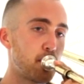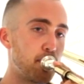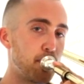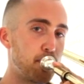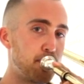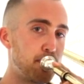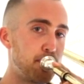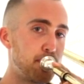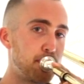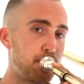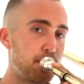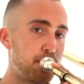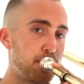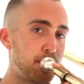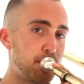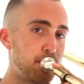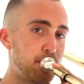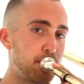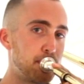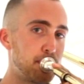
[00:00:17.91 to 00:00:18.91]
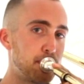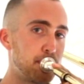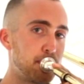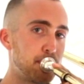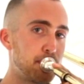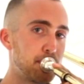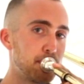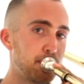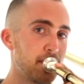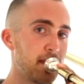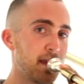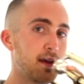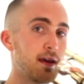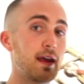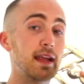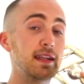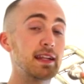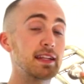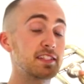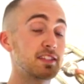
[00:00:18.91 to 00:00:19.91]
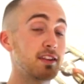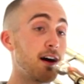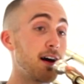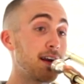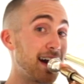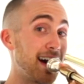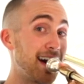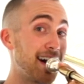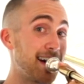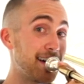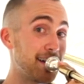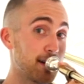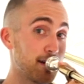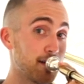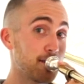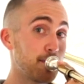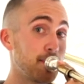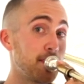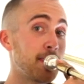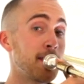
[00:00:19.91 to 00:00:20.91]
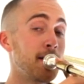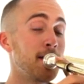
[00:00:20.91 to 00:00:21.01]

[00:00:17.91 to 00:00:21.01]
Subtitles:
and it's not higher.